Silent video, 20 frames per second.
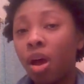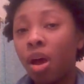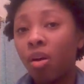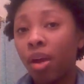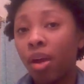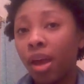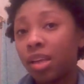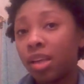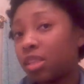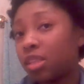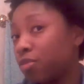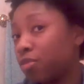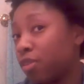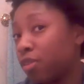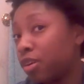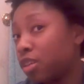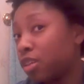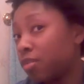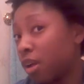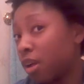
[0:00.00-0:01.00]
Okay, so
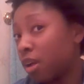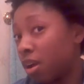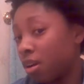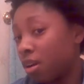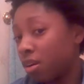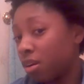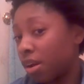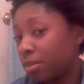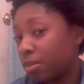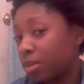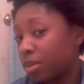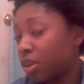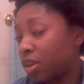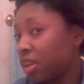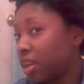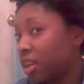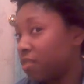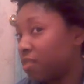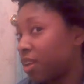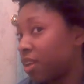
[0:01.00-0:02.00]
first of all, I'm just
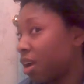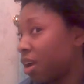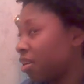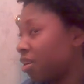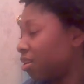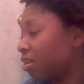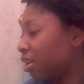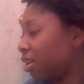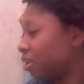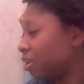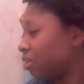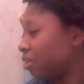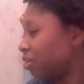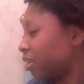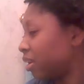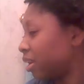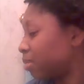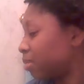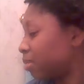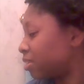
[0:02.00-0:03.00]
going to give y'all a little
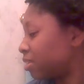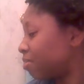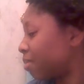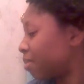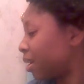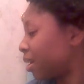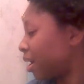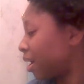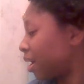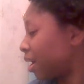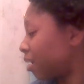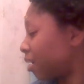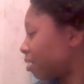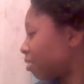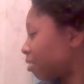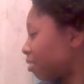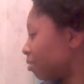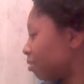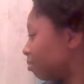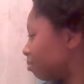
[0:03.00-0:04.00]
glimpse of my
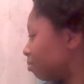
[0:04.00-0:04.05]
hair